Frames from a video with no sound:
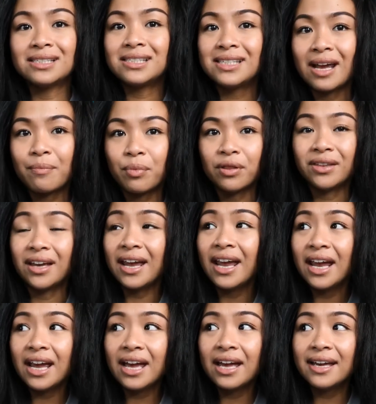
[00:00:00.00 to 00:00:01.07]
Stamp on the
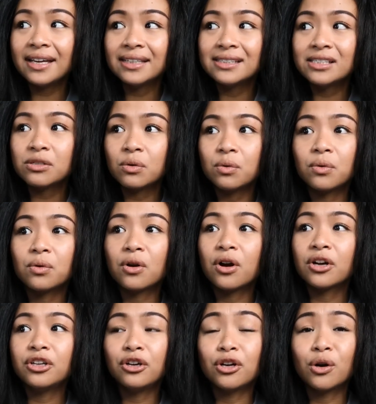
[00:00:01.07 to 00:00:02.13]
hand,
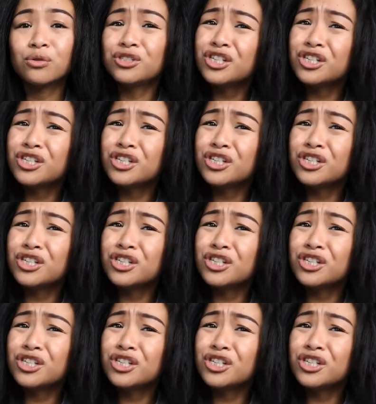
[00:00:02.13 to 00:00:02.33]
or, you know,